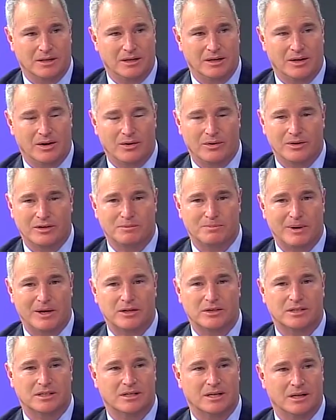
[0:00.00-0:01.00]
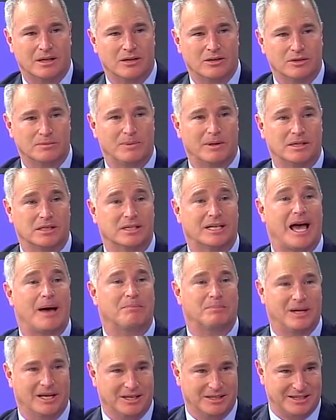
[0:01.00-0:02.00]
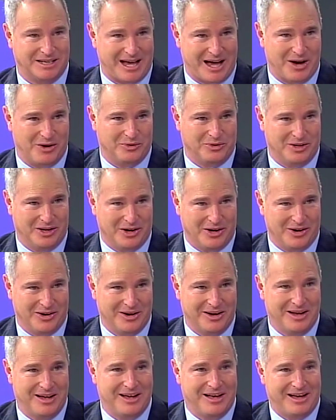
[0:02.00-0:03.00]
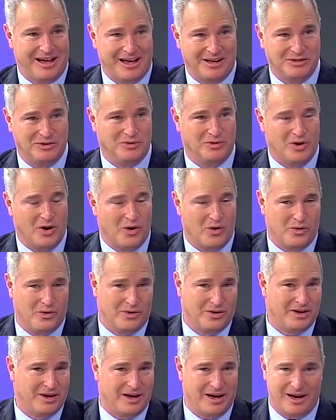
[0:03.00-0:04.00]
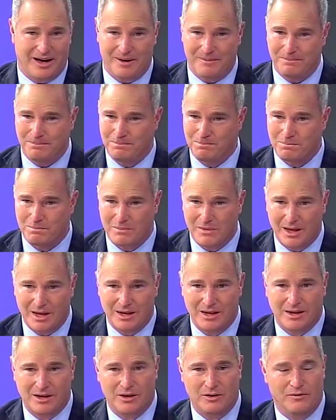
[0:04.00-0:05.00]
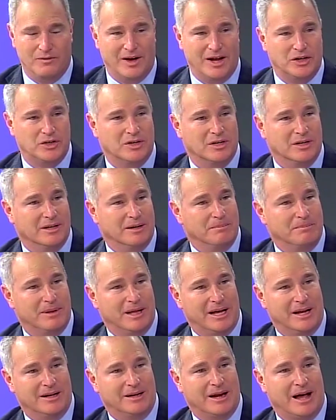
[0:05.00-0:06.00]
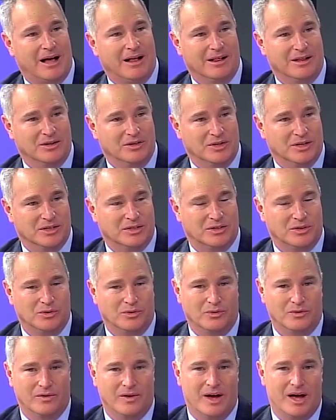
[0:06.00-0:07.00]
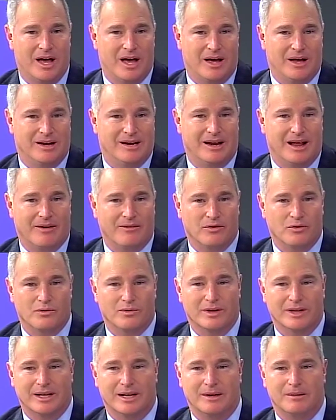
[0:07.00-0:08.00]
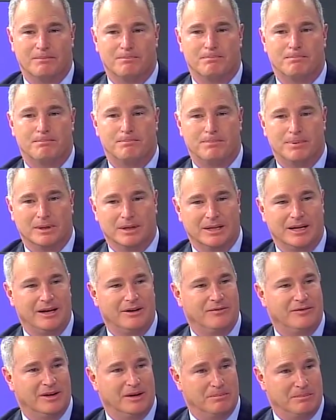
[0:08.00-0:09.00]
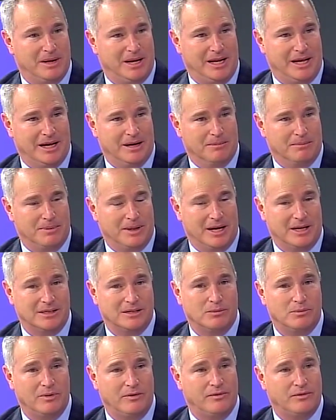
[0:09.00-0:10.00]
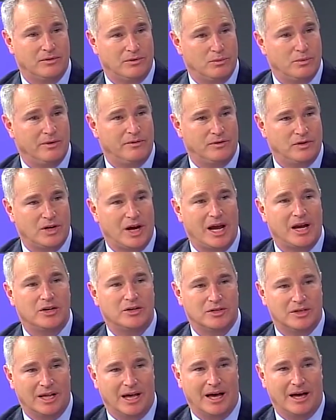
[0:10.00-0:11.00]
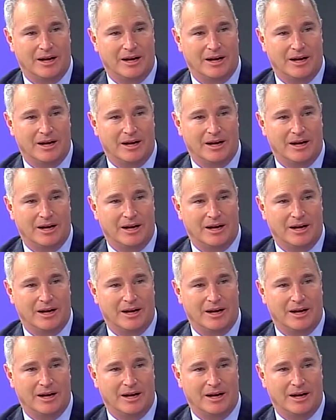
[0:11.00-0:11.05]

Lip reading: And you know, there's been skeptics out there, as you know. Conventional implantologists who never really believed in mini implants, and we've changed that.